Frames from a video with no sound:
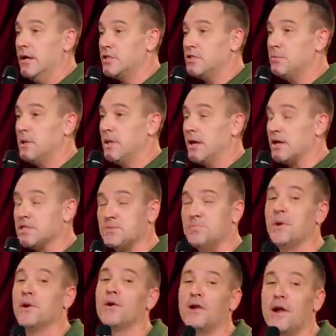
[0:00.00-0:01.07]
It should be like,
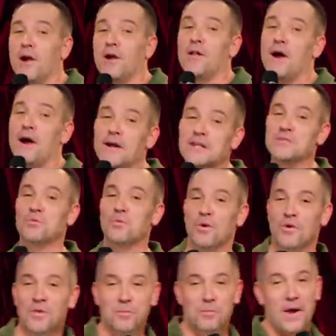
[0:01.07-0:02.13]
Spirit Airlines,
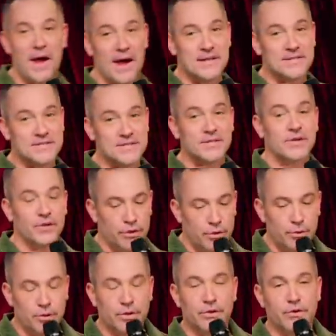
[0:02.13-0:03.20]
we're the best.
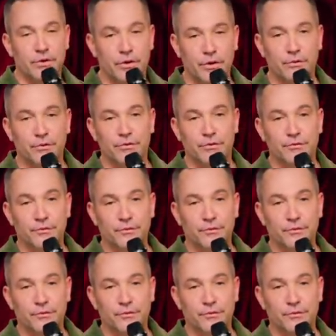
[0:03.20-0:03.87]
You could do.